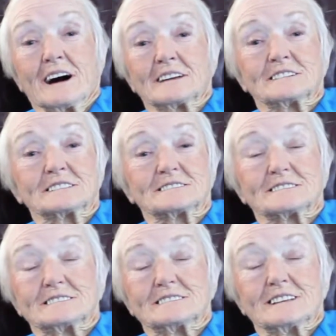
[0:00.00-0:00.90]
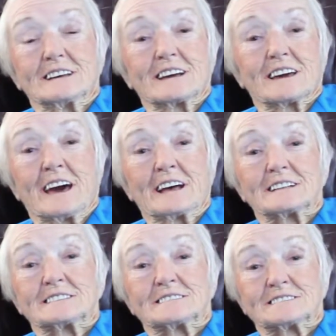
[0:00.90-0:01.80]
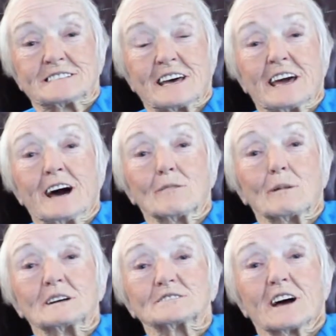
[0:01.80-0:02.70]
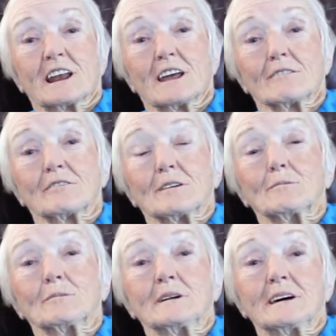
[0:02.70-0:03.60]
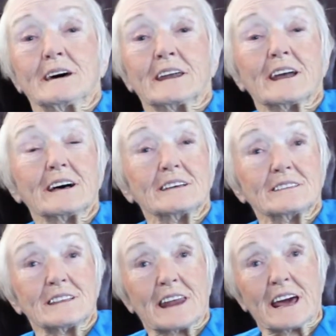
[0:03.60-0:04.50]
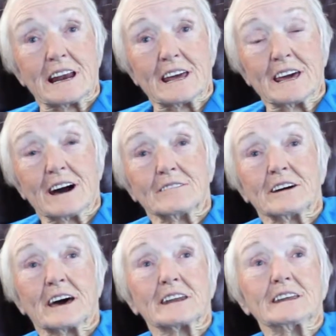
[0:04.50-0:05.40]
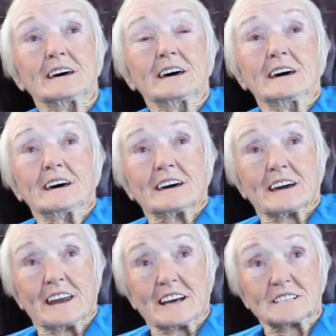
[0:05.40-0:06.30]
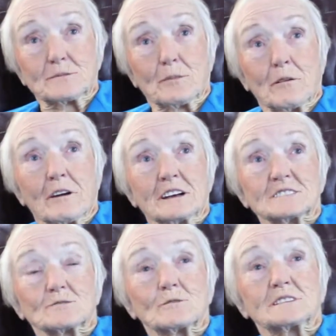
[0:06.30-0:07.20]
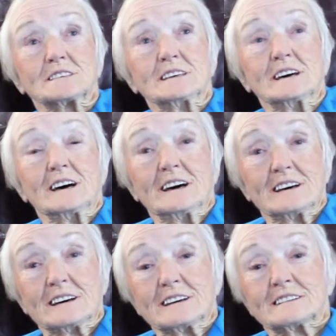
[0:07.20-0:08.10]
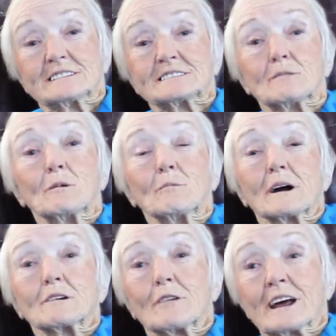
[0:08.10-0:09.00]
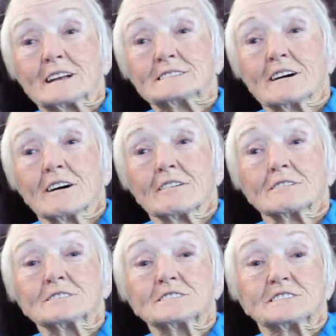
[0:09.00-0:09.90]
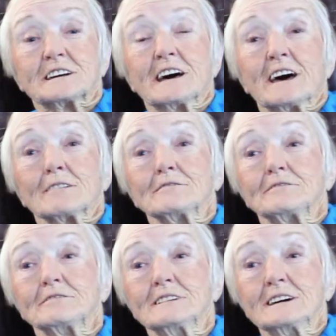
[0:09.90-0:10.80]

just can't say how much I love them. And lately I've had an experience with some of my granddaughters to have